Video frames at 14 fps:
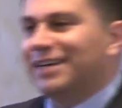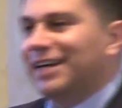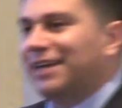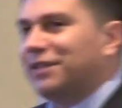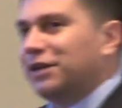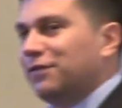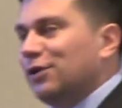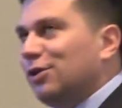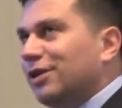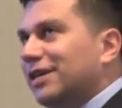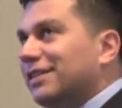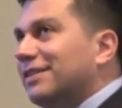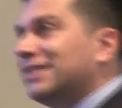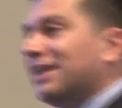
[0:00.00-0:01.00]
And then if you
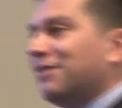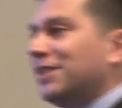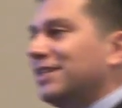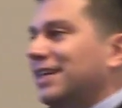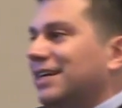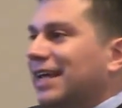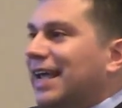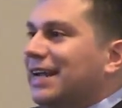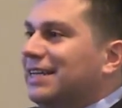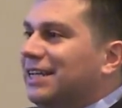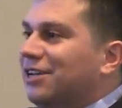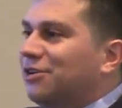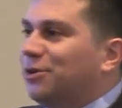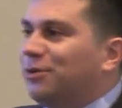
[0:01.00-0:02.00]
look at the 17 to
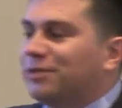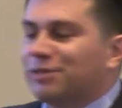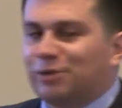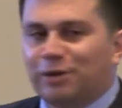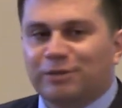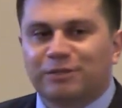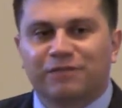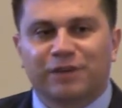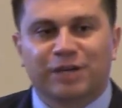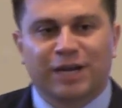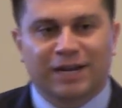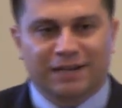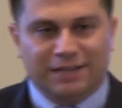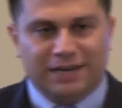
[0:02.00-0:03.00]
18 year olds, they're also very
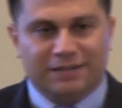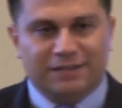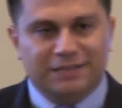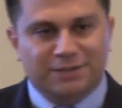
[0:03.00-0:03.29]
unlikely.